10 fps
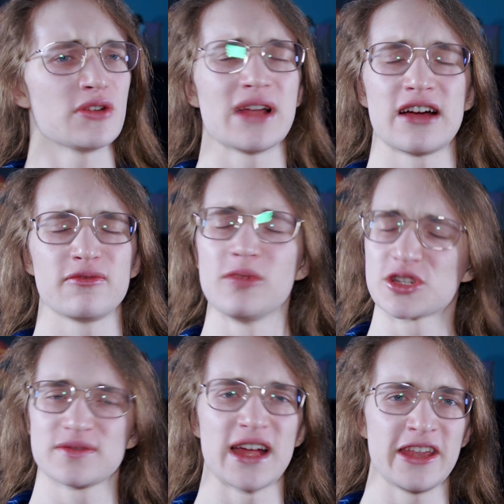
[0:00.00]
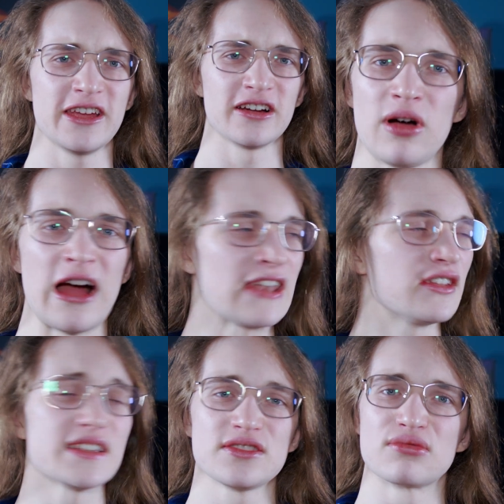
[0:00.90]
don't have much of that here, and
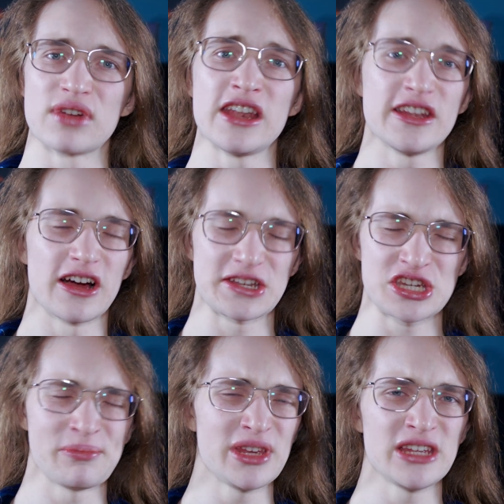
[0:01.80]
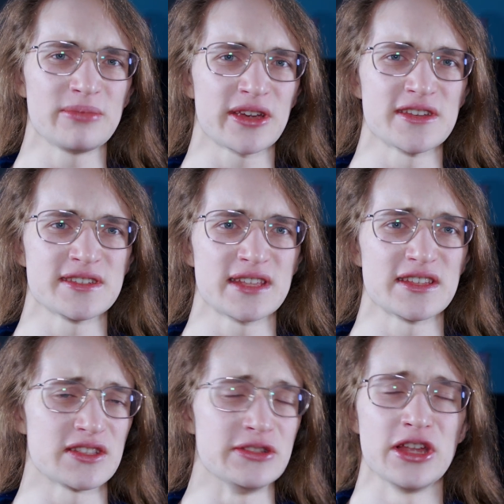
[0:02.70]
unless you really need RGB because
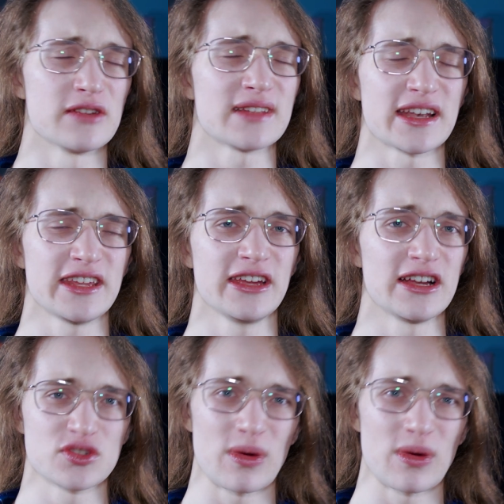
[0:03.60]
there's none of that here as